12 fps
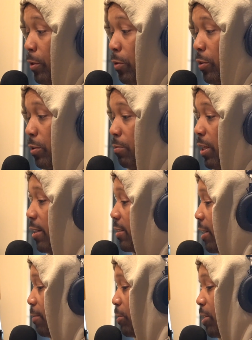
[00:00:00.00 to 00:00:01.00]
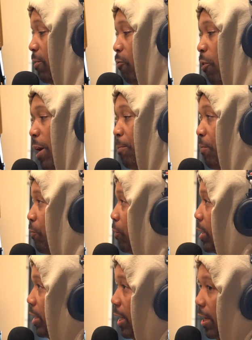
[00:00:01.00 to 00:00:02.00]
doing some daytime stuff right
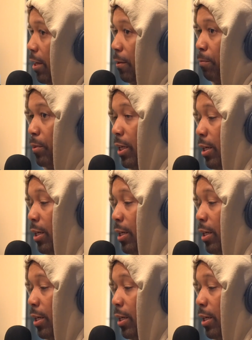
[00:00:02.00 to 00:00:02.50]
before the game.